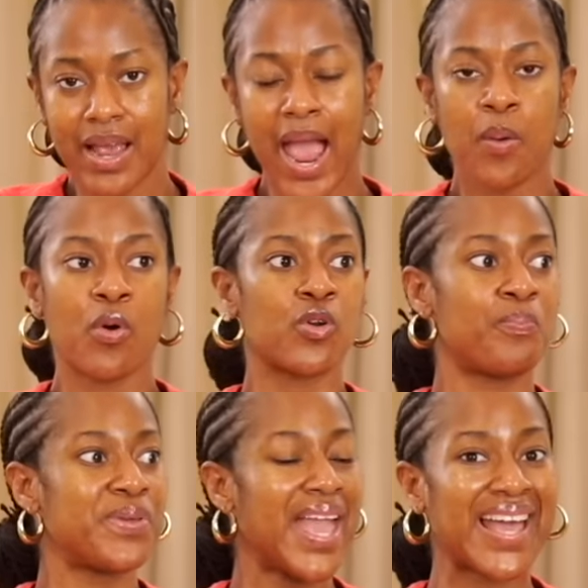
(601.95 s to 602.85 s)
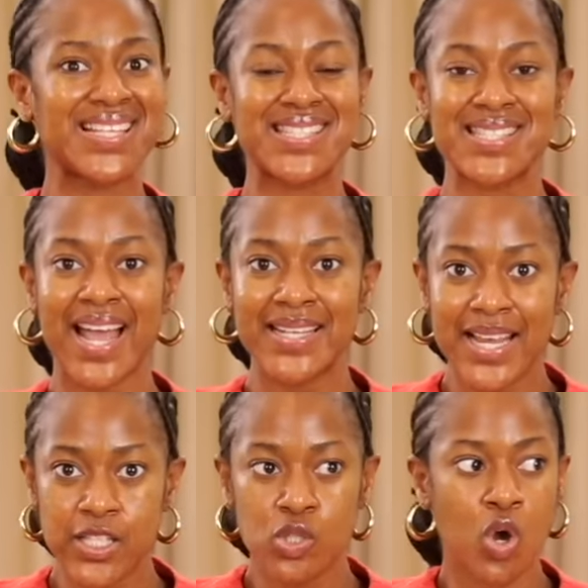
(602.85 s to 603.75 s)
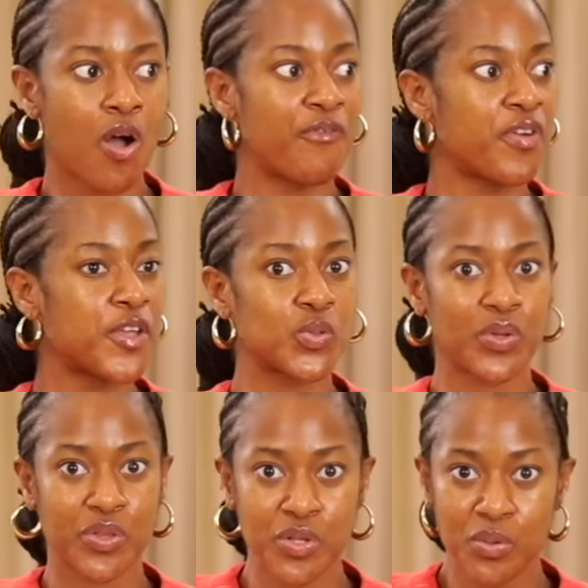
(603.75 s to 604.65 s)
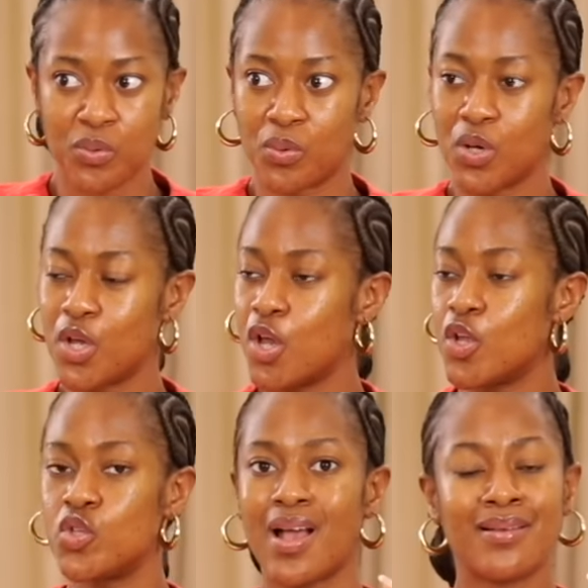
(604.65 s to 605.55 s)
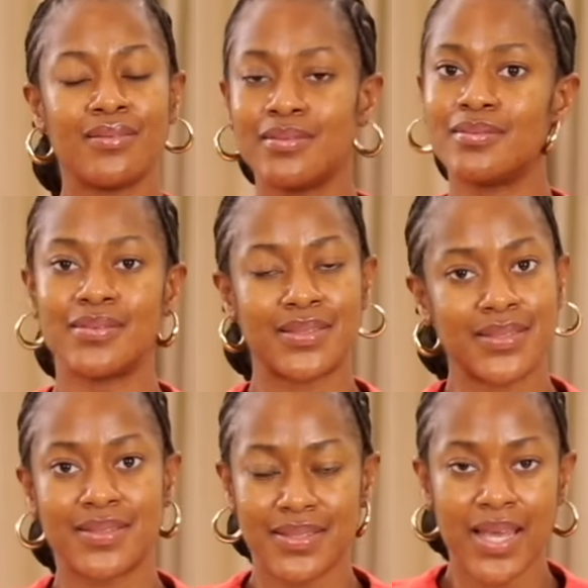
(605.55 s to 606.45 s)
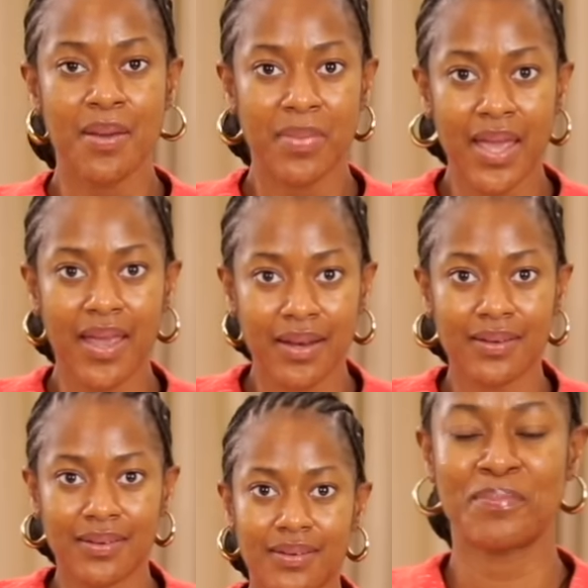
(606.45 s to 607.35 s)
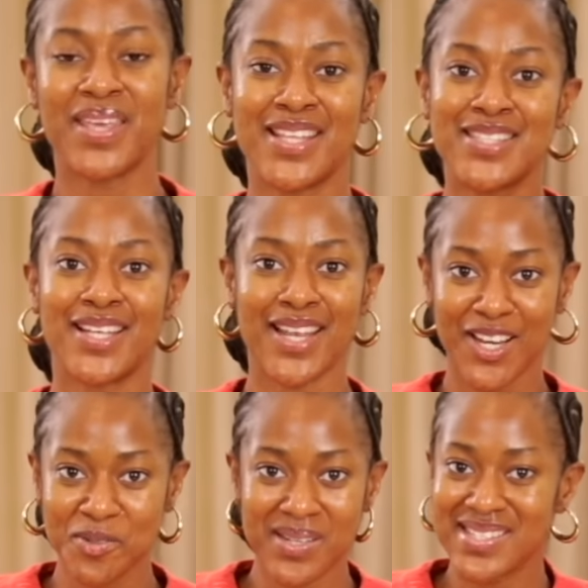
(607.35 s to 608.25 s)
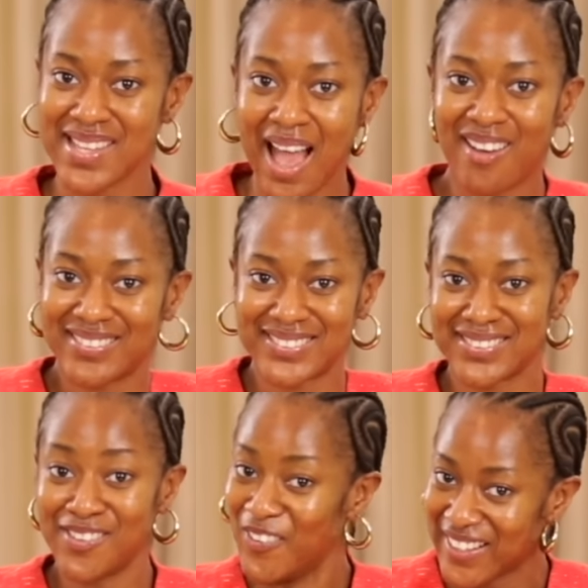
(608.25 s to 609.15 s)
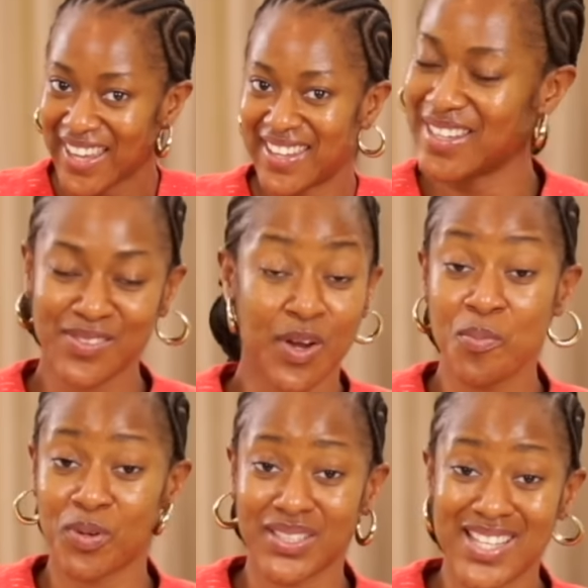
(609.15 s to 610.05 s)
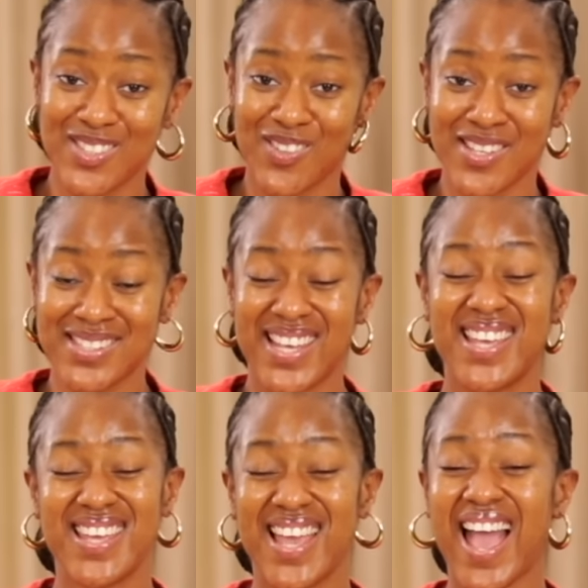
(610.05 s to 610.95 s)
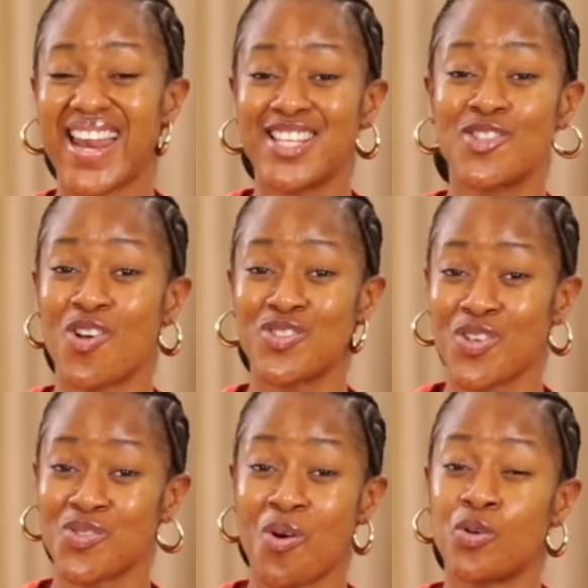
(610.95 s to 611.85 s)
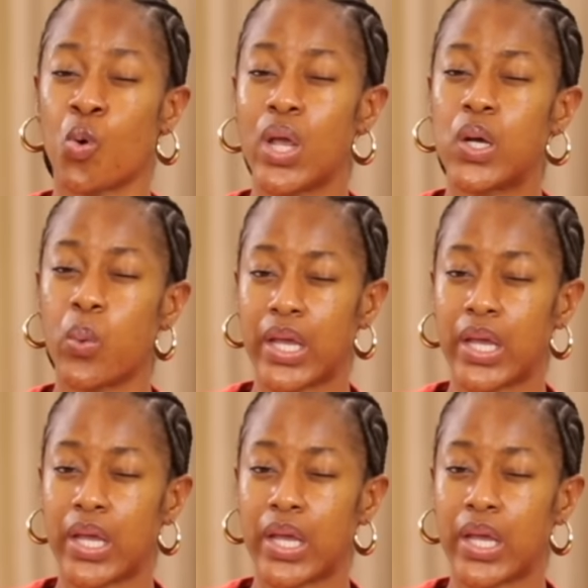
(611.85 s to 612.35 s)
I want to be excited to converse with you. Dear man, be intellectually sound. Okay? It's very important to us. And it turns us on quick.